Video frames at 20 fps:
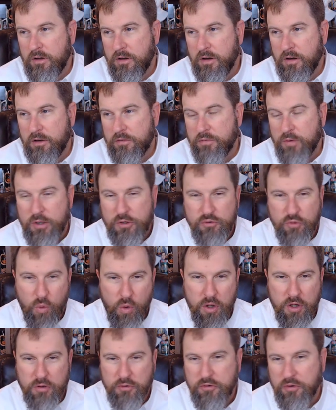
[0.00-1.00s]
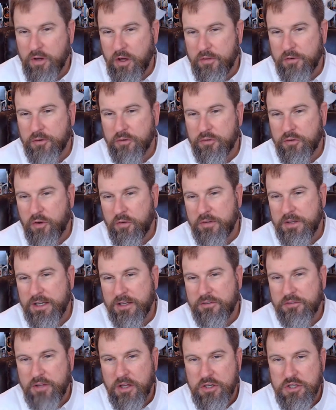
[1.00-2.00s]
uh, Free Soilers and others on the
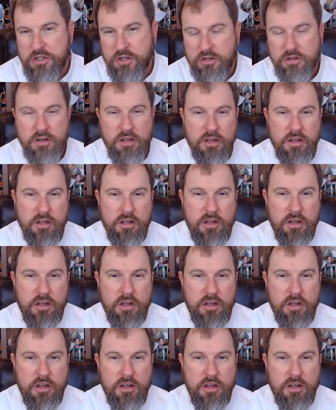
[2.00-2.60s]
extension